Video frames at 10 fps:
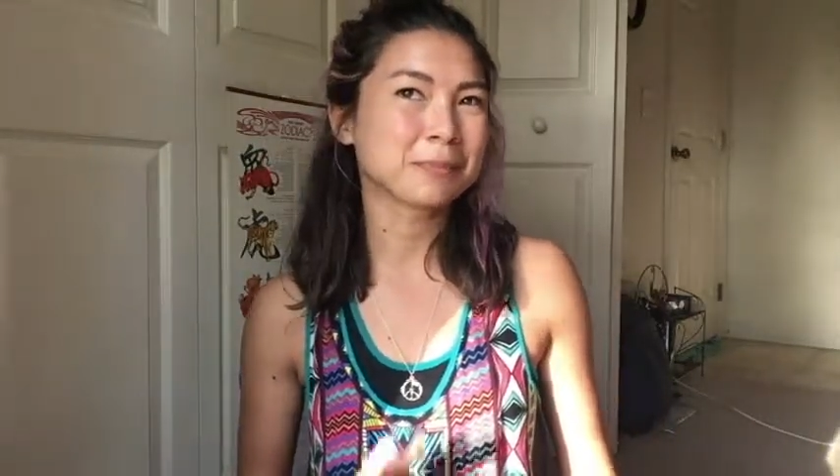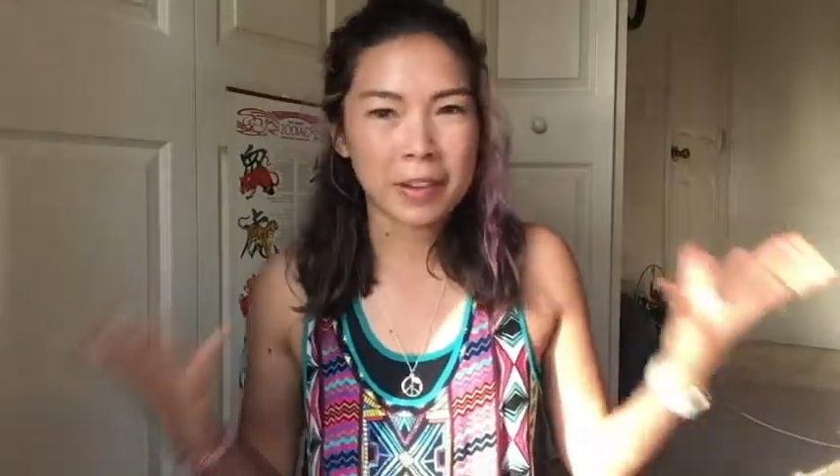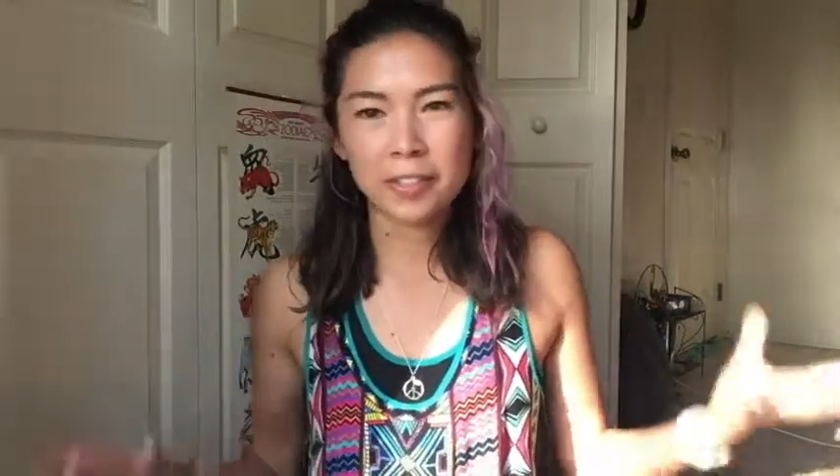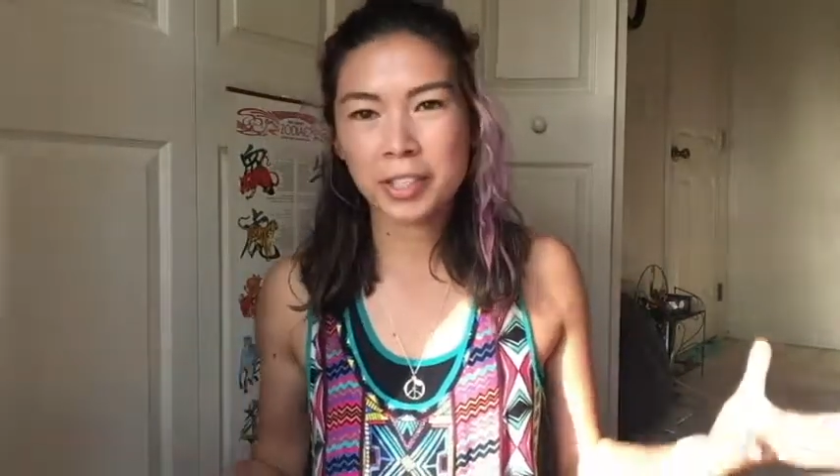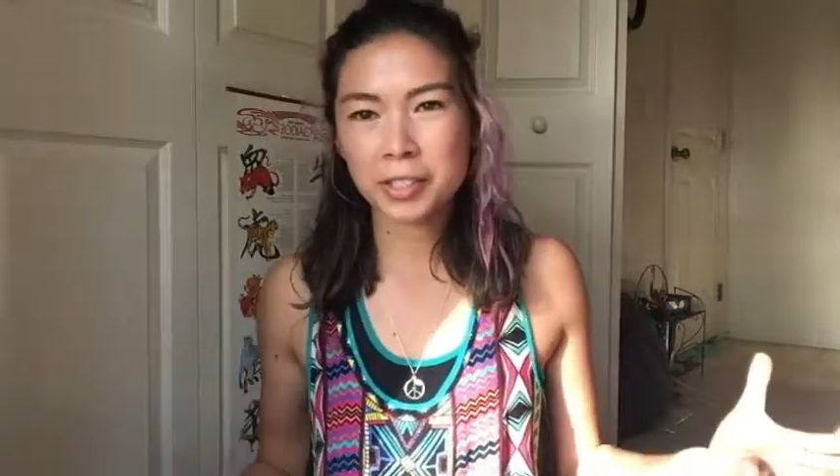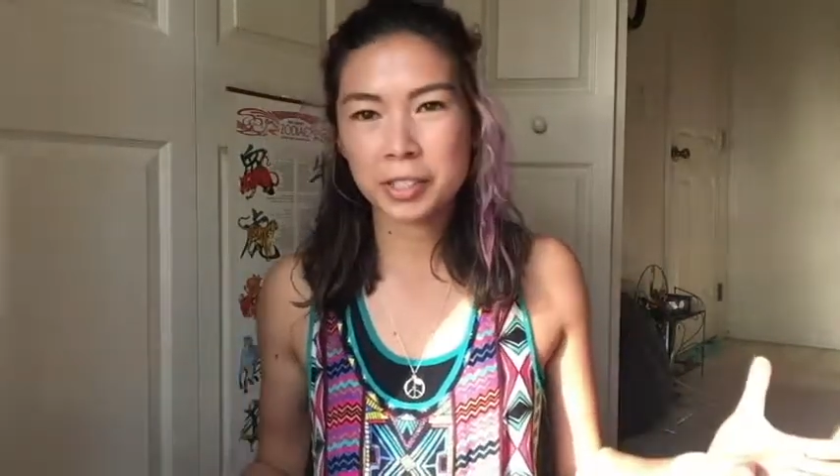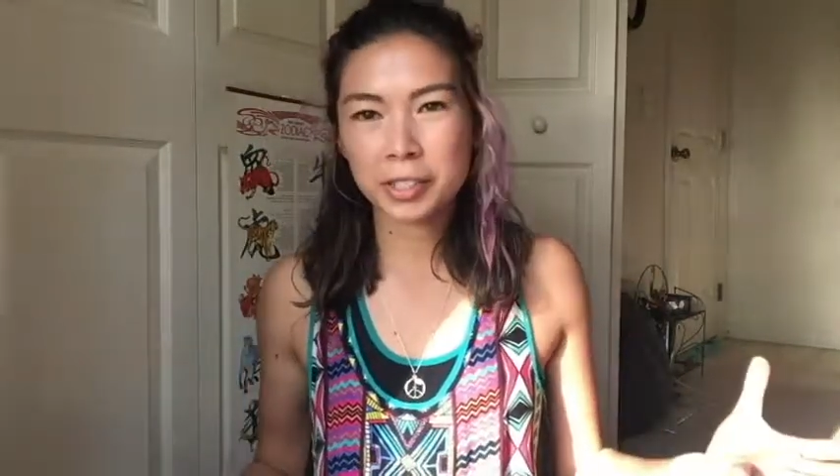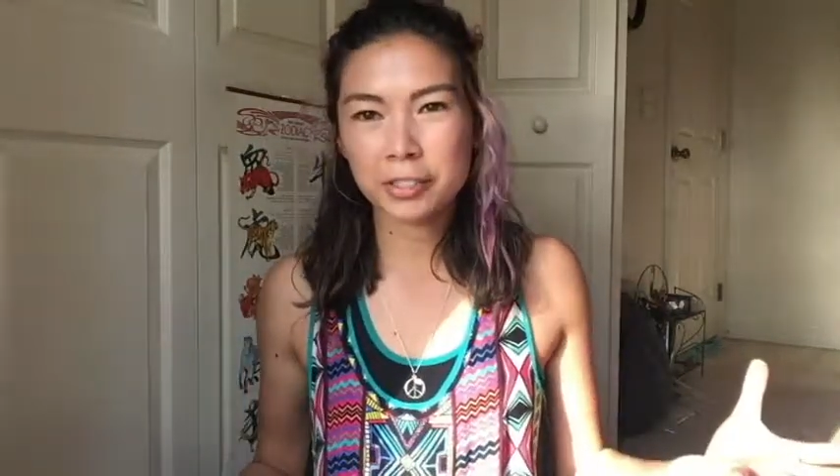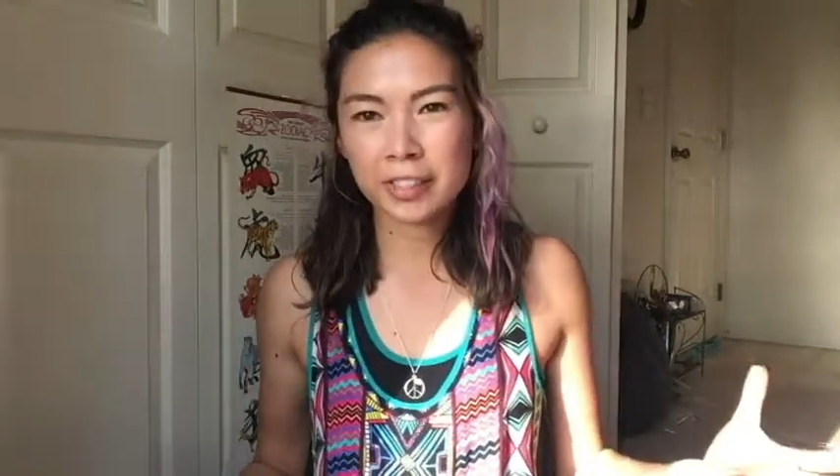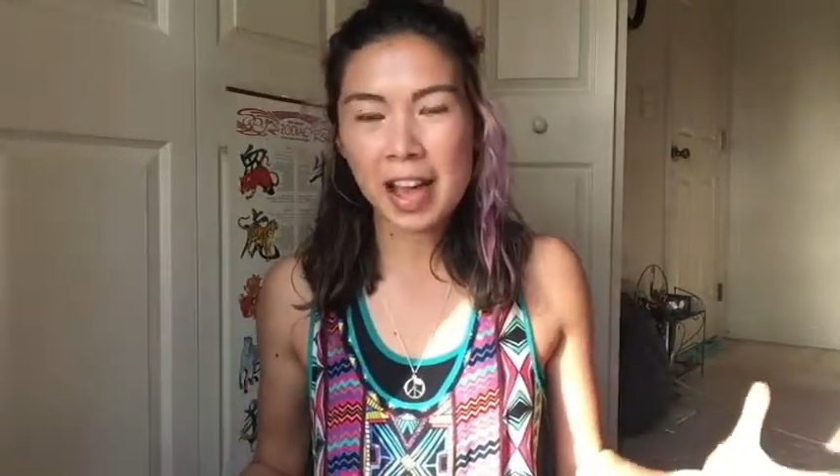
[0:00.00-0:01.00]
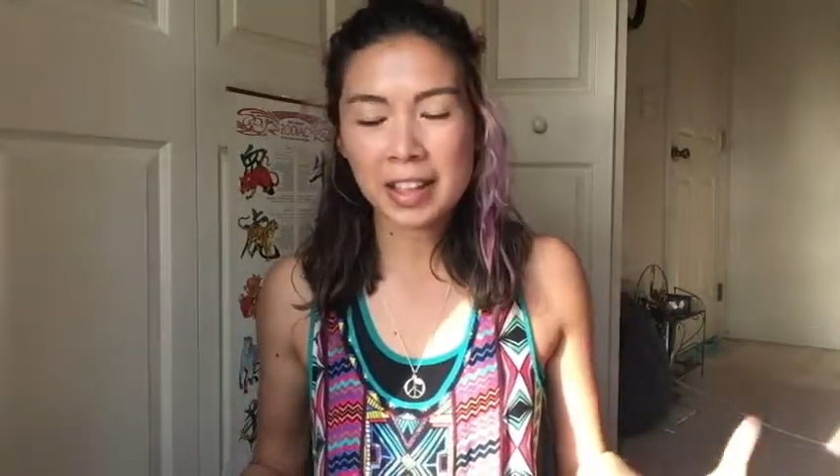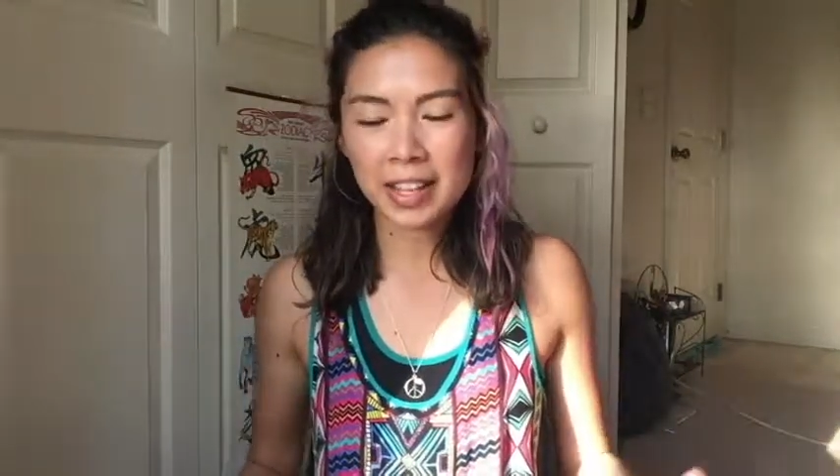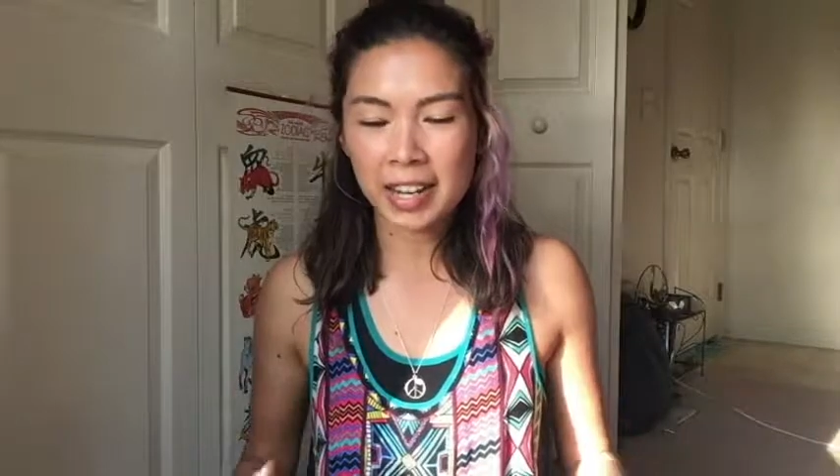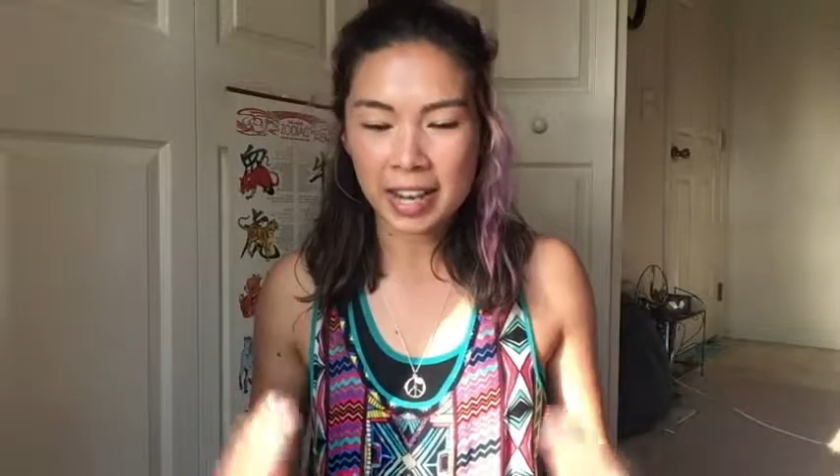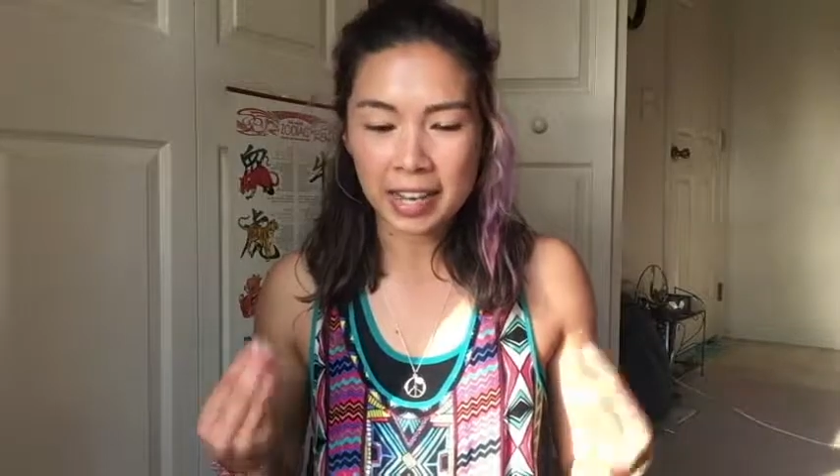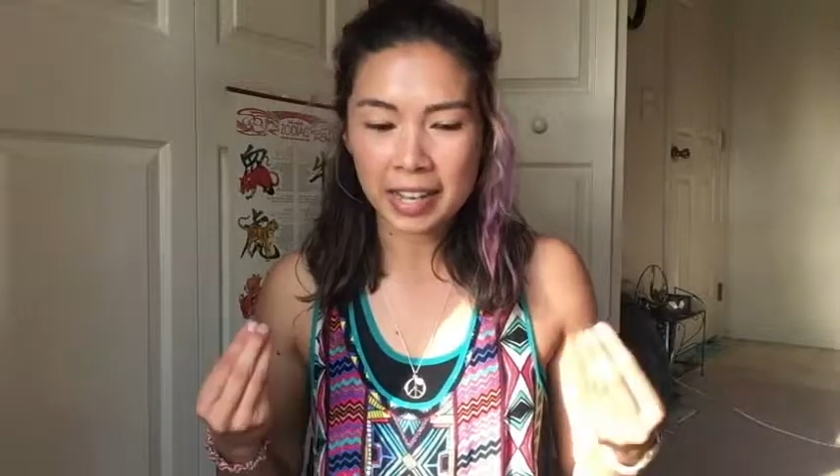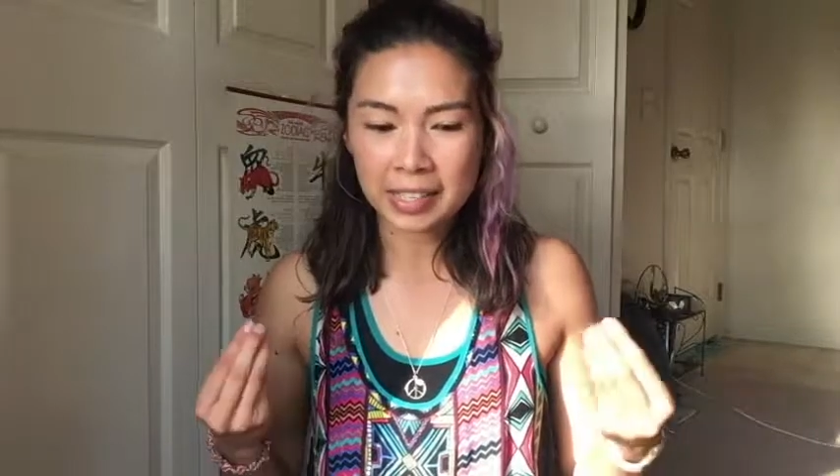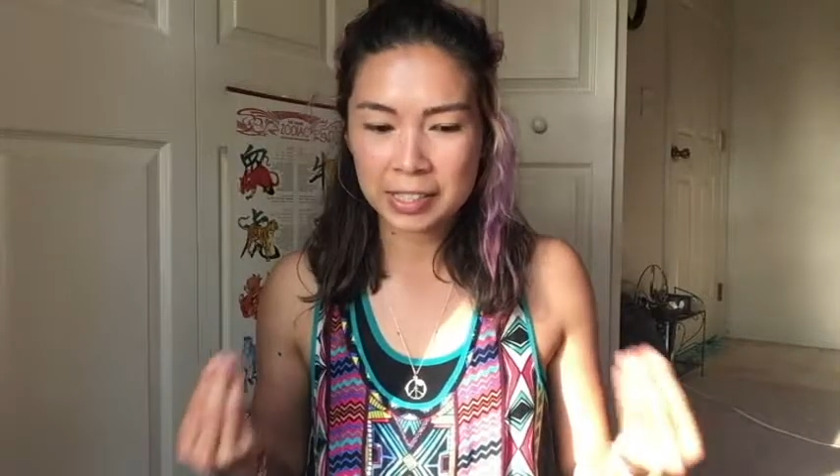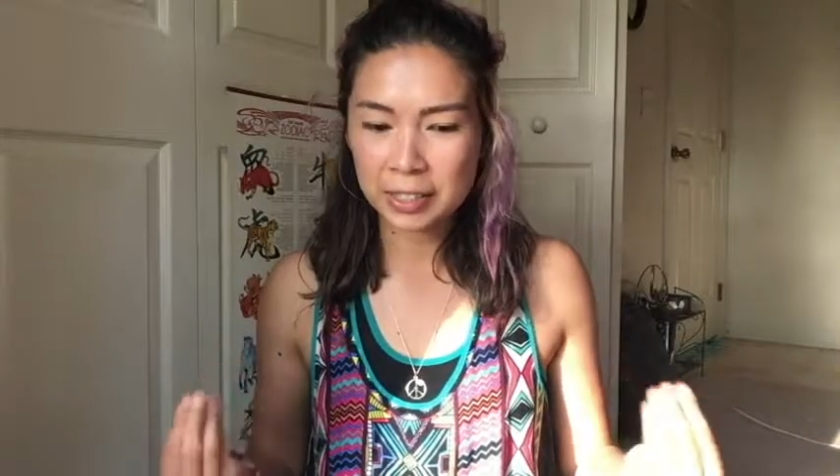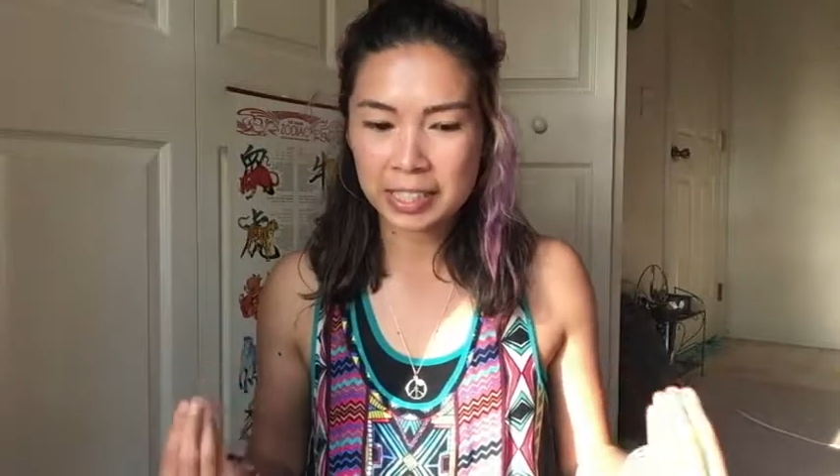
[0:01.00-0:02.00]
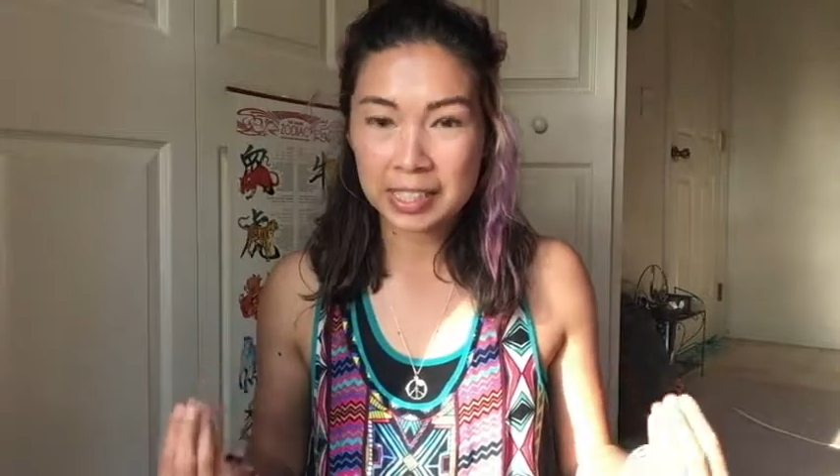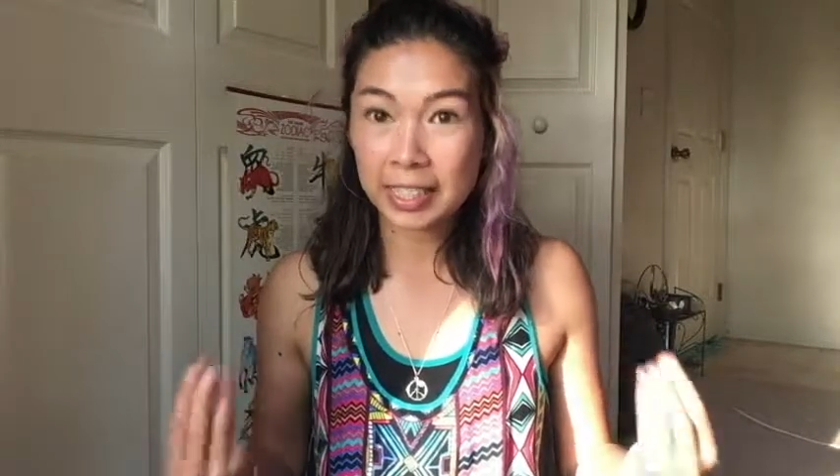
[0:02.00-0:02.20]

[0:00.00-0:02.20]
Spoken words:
My feelings are still valid and I still need